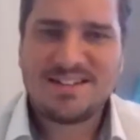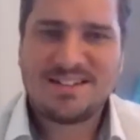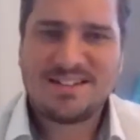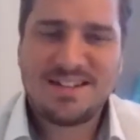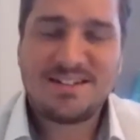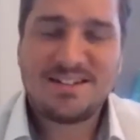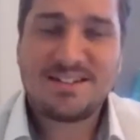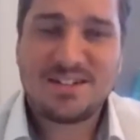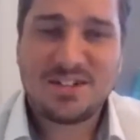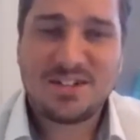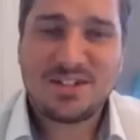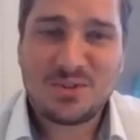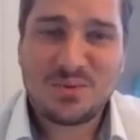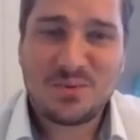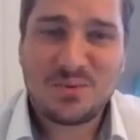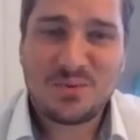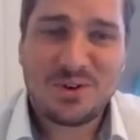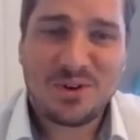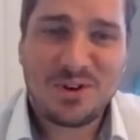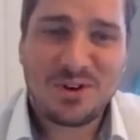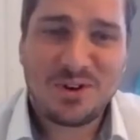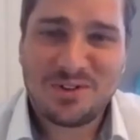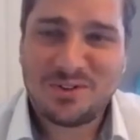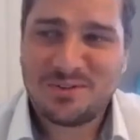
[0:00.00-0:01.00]
dentists
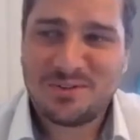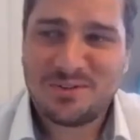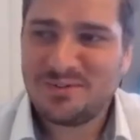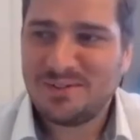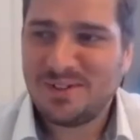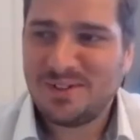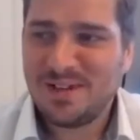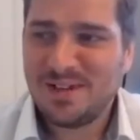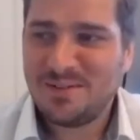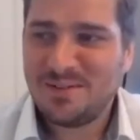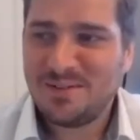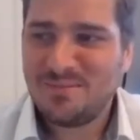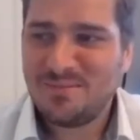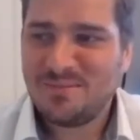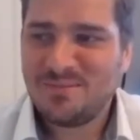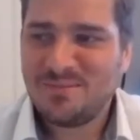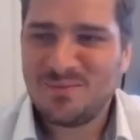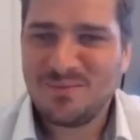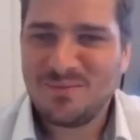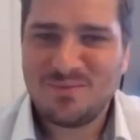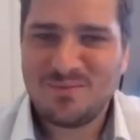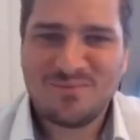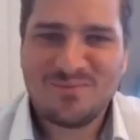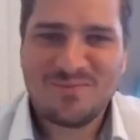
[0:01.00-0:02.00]
were kind of
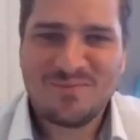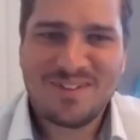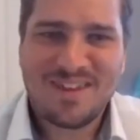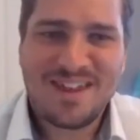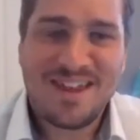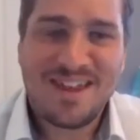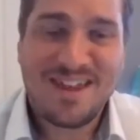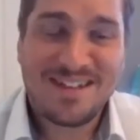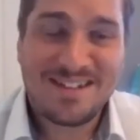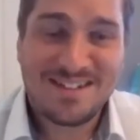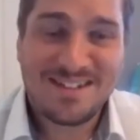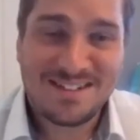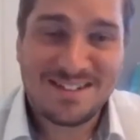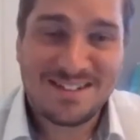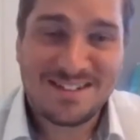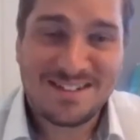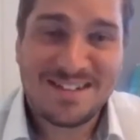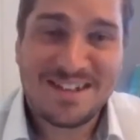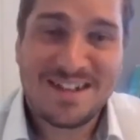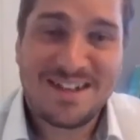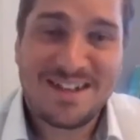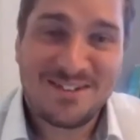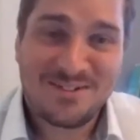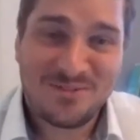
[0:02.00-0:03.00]
head in the
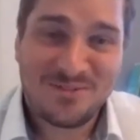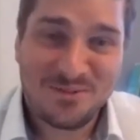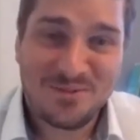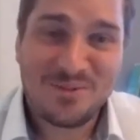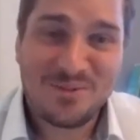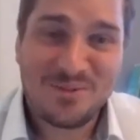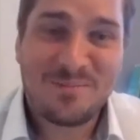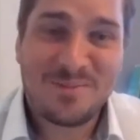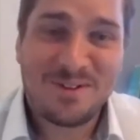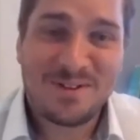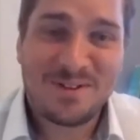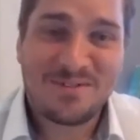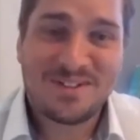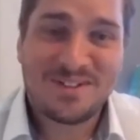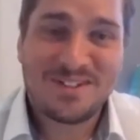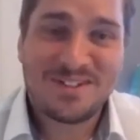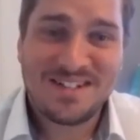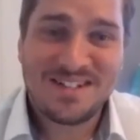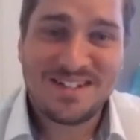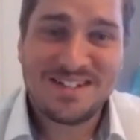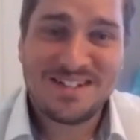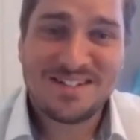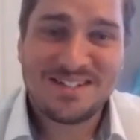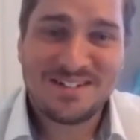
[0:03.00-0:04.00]
sand, all a bit of a
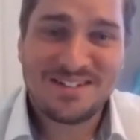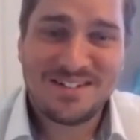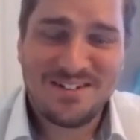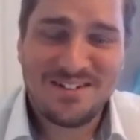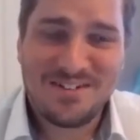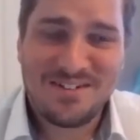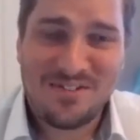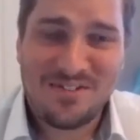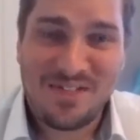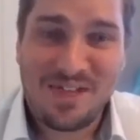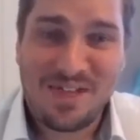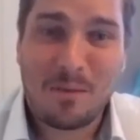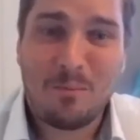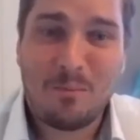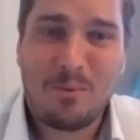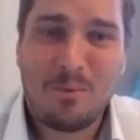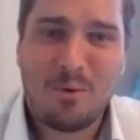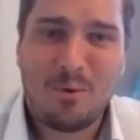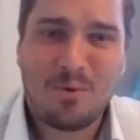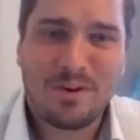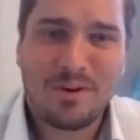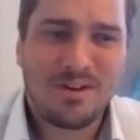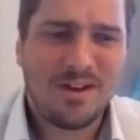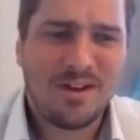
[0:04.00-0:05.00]
tiz at that
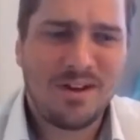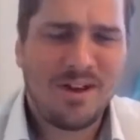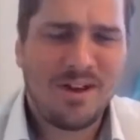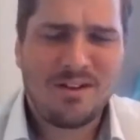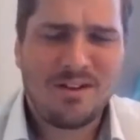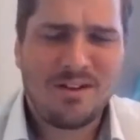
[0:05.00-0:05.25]
point.